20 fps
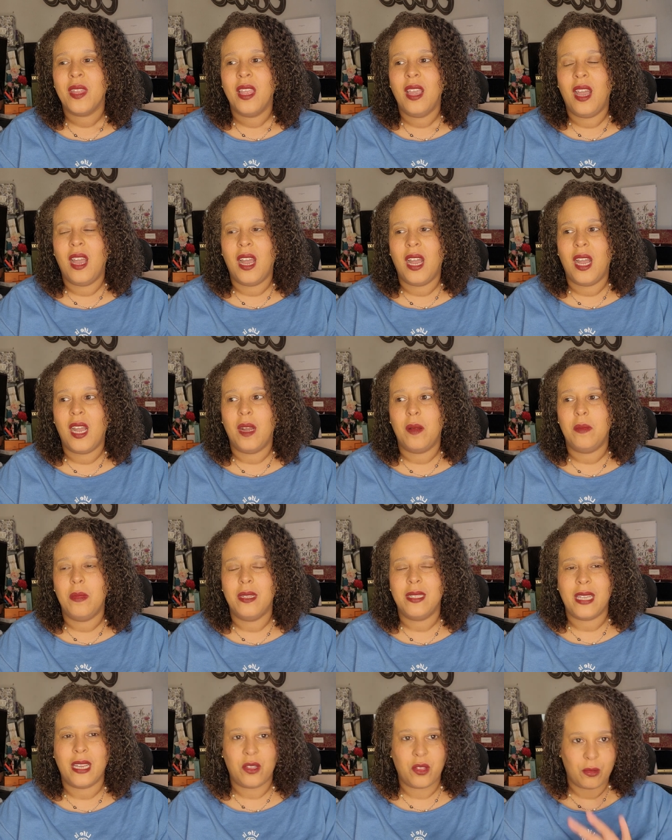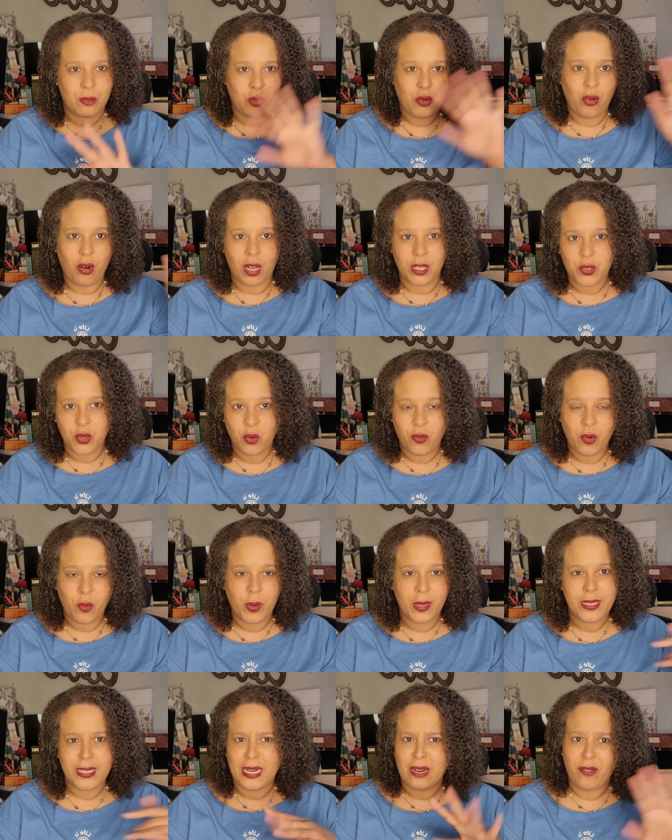Um, it's like those crossover
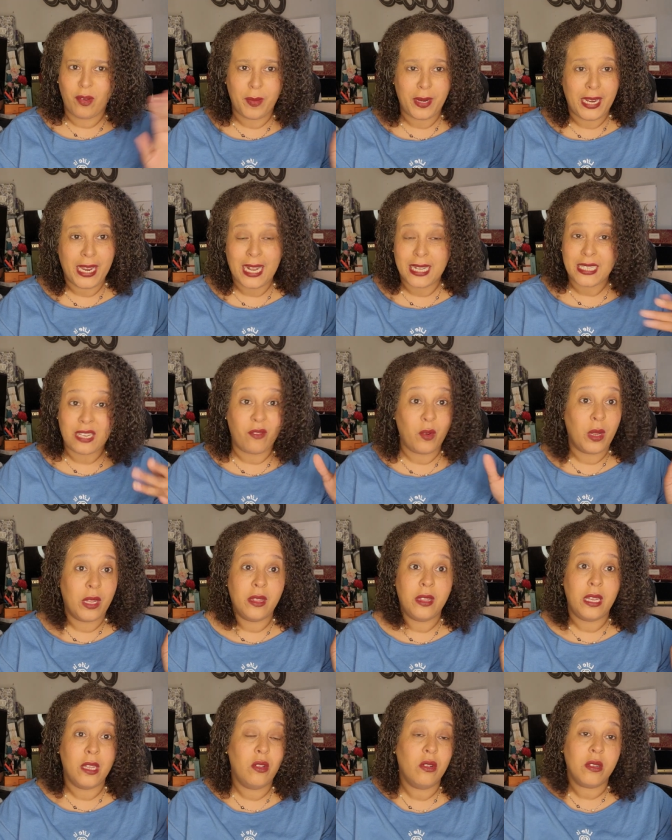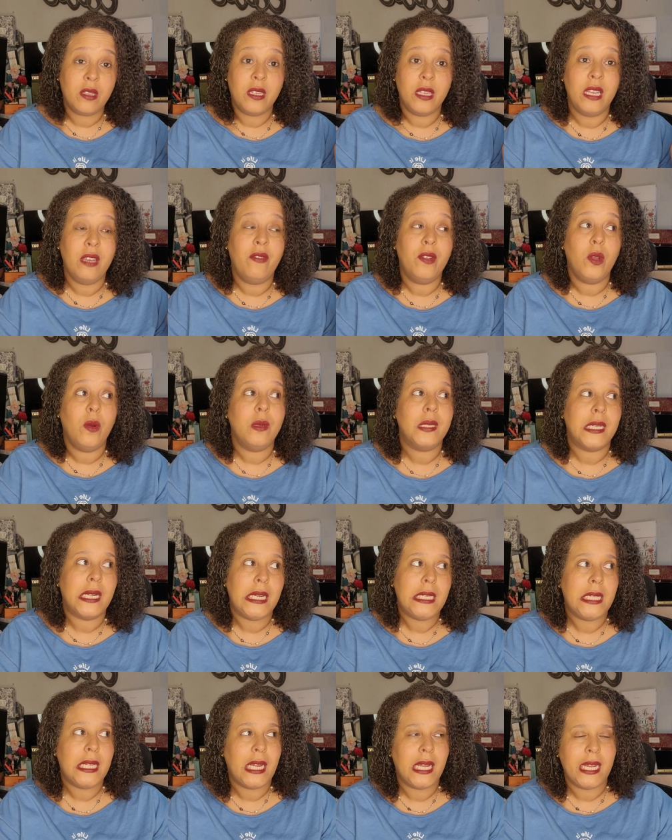ones that everybody has. Every it, it looked even though it was a
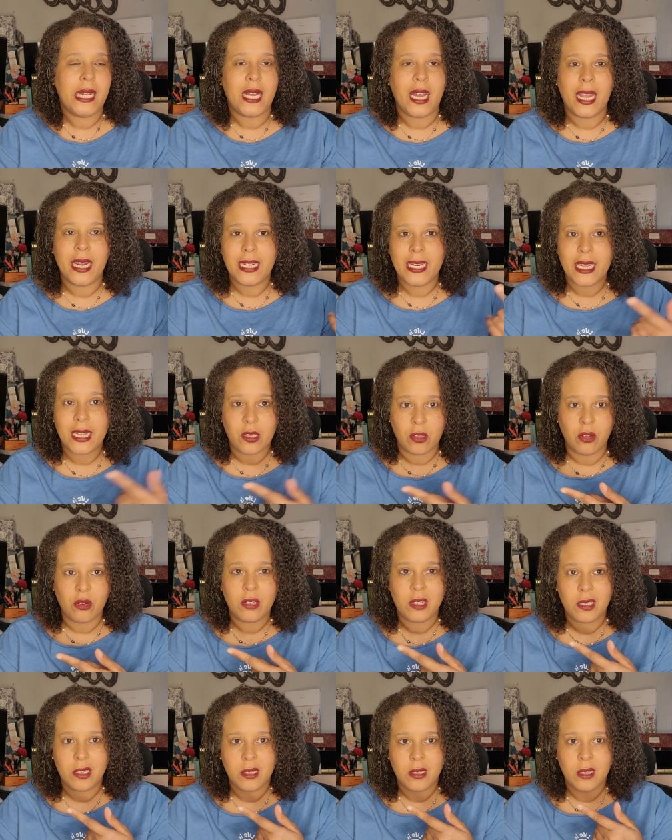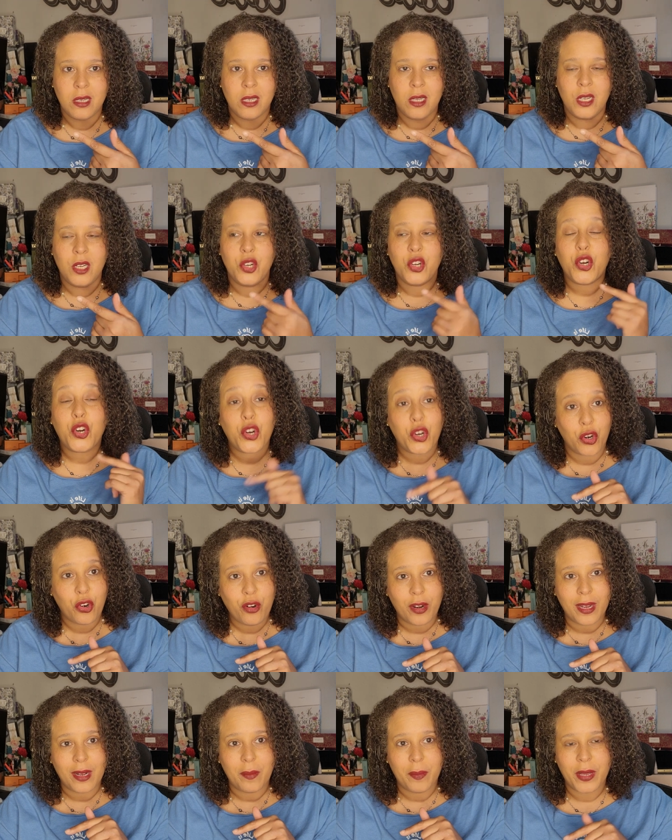1999, it looked
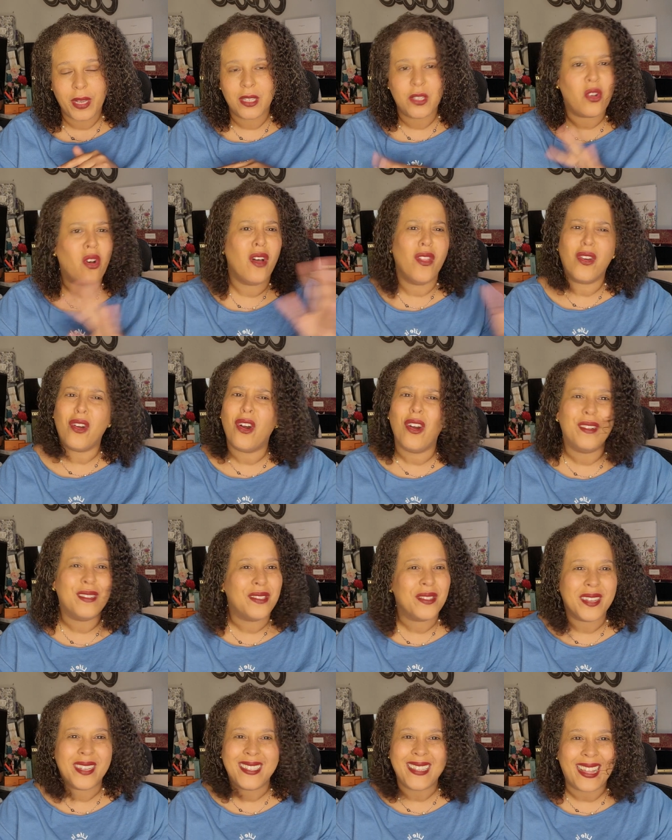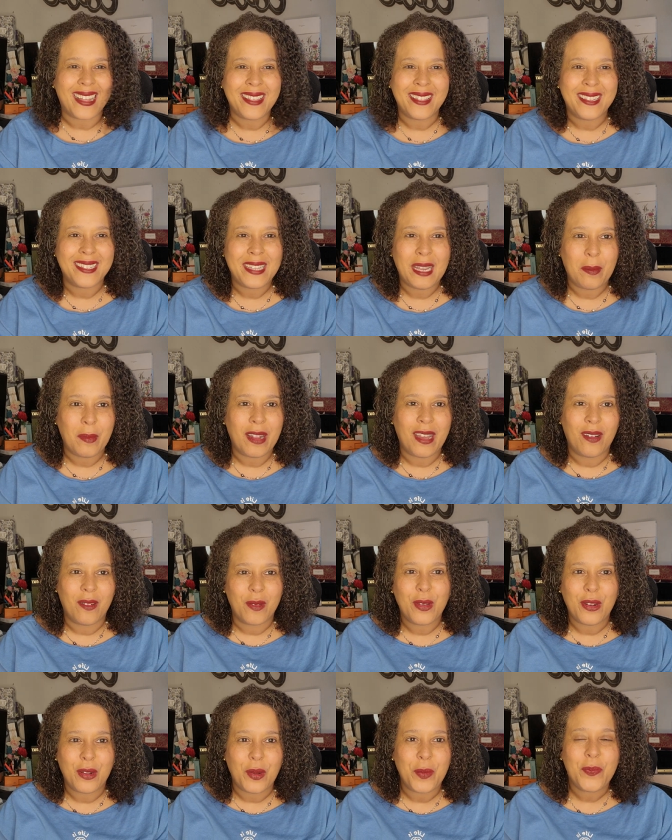current because all the cars look exactly the same now.
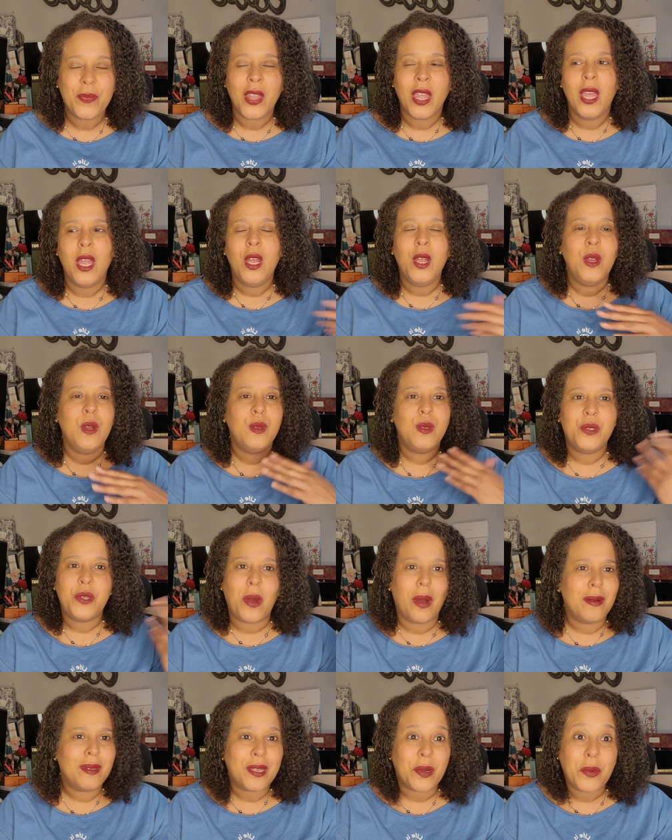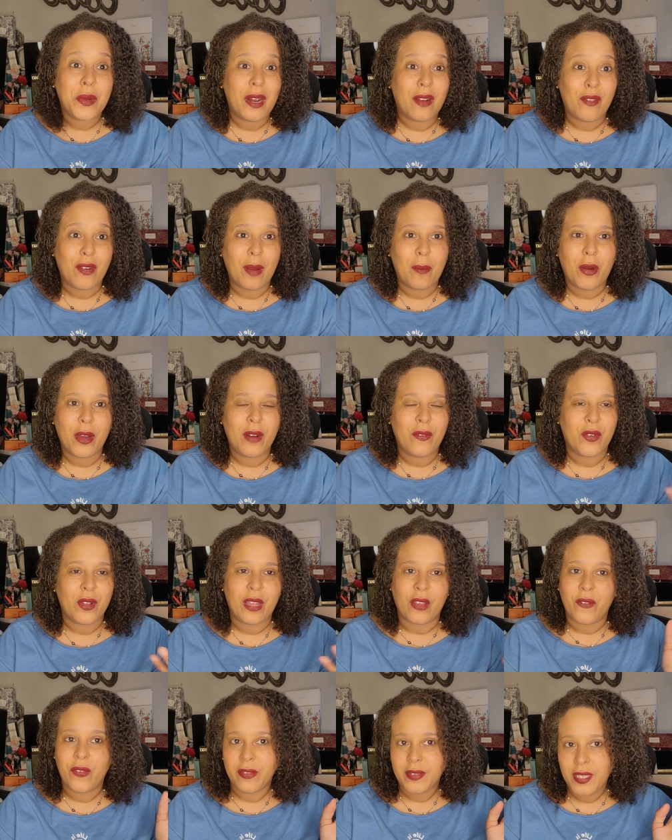You know, so I was like, whatever. I bought it for
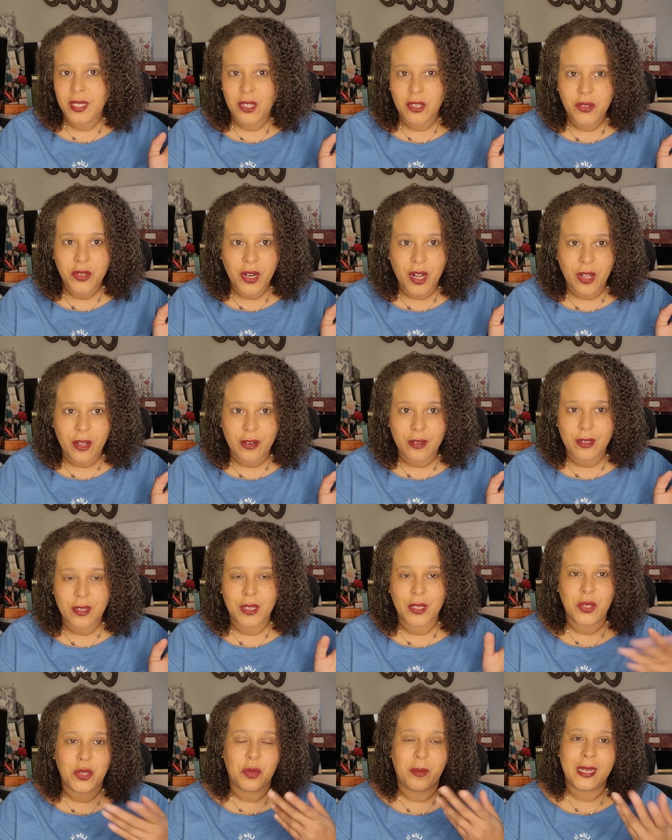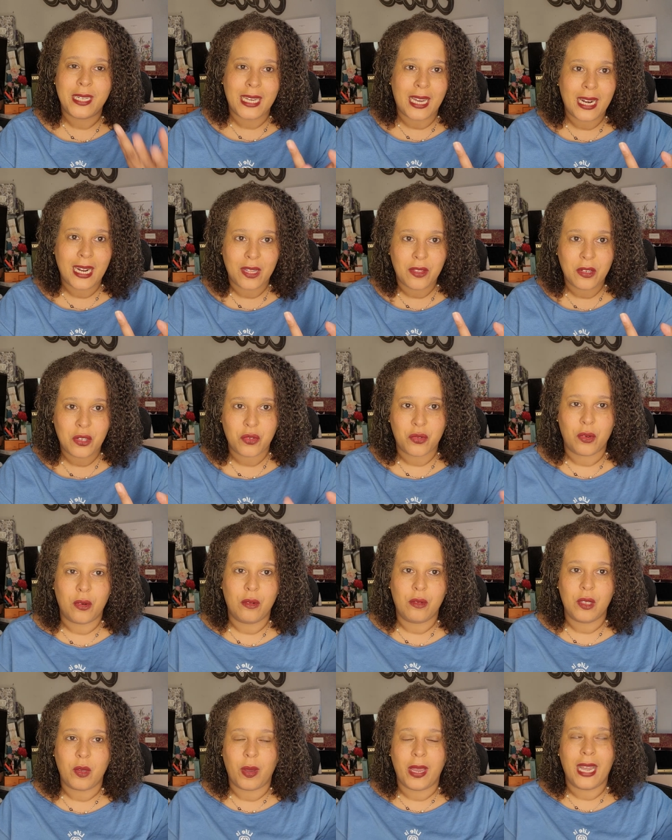like fifteen hundred dollars because you know my dad had the
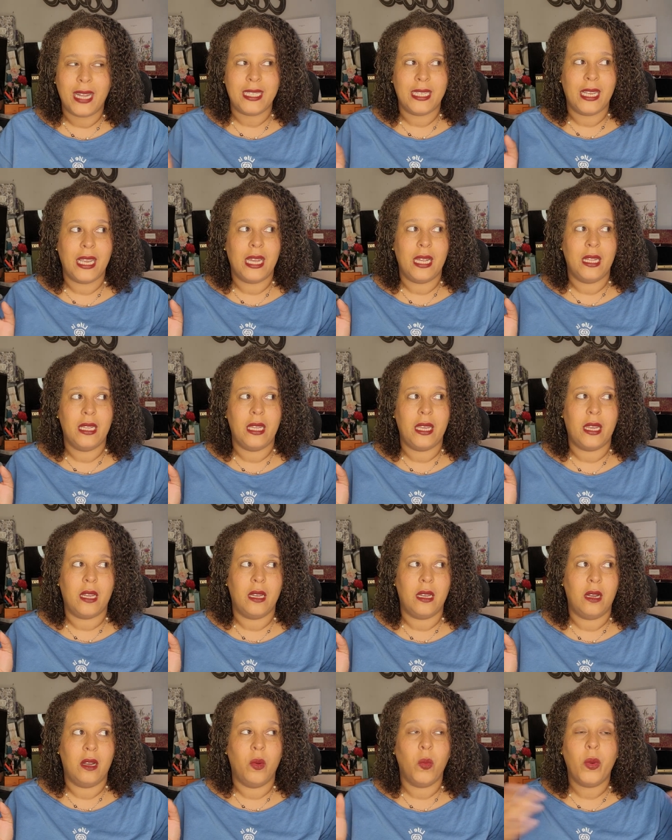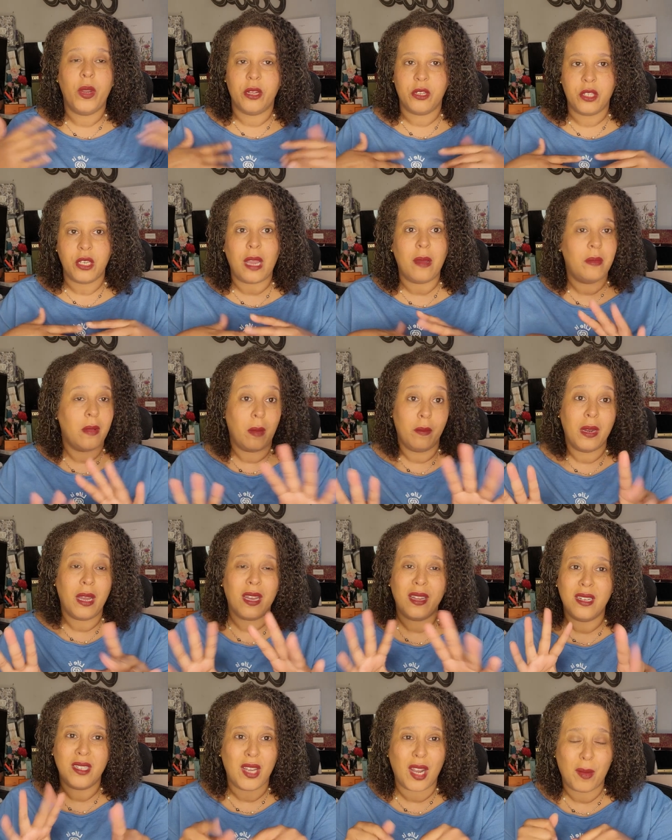stroke, so I had to get like a wheel. I'm not
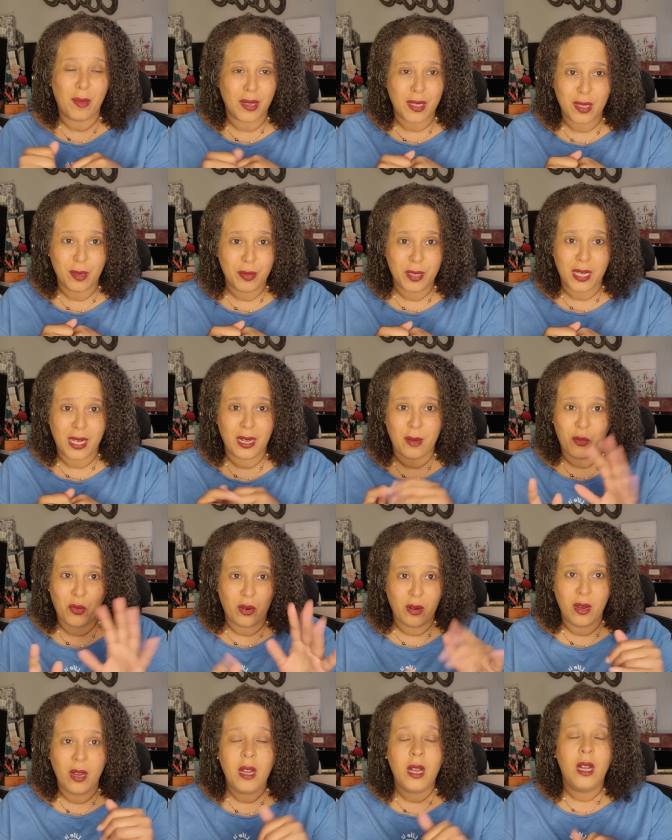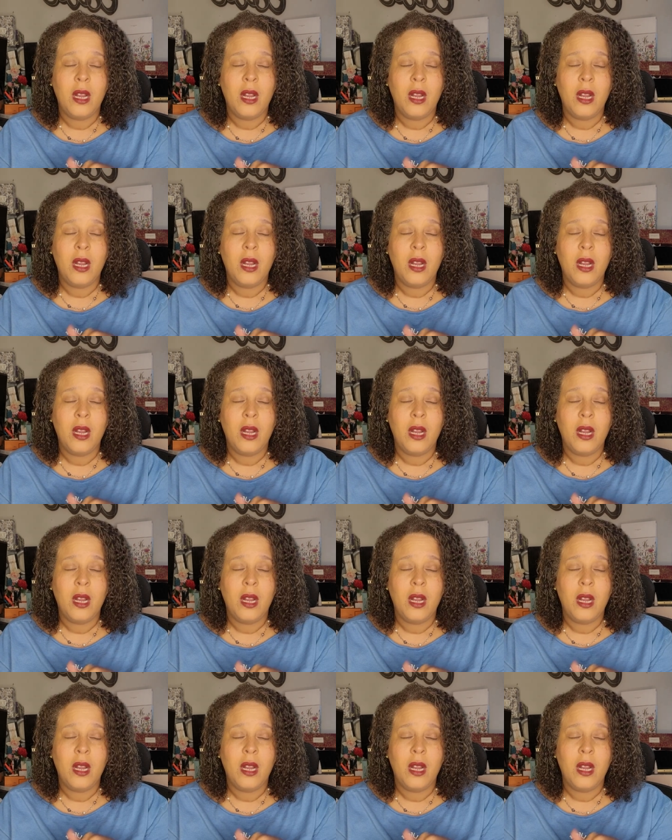gonna talk about lipstick anymore.